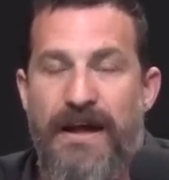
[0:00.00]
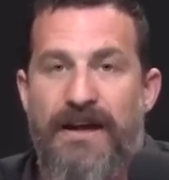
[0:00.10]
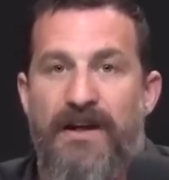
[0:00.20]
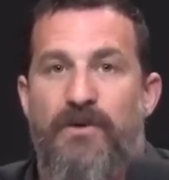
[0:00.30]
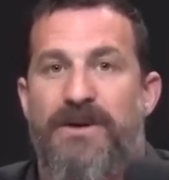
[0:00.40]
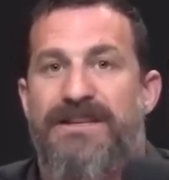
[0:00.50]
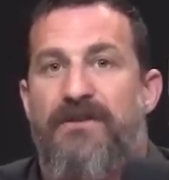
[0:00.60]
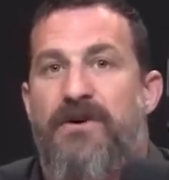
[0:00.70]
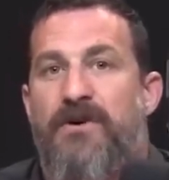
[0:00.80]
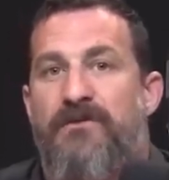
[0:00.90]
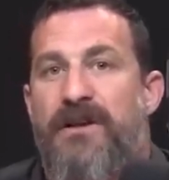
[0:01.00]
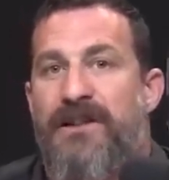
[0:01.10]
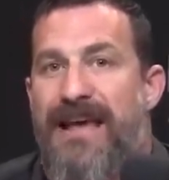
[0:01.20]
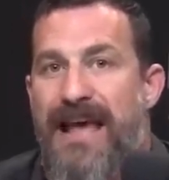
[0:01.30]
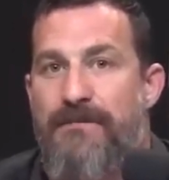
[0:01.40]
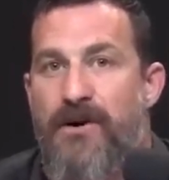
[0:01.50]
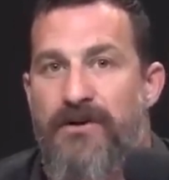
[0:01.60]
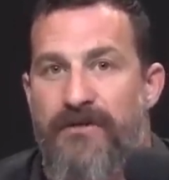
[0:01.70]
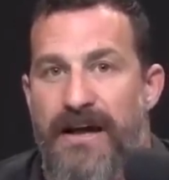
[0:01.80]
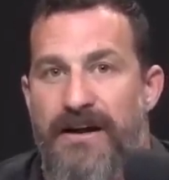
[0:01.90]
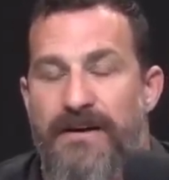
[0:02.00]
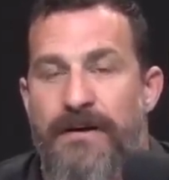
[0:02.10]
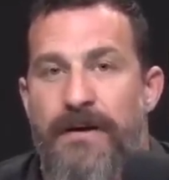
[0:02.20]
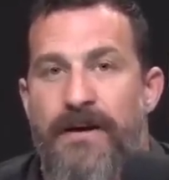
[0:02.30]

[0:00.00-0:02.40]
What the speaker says: In other words, if you're feeling amotivated,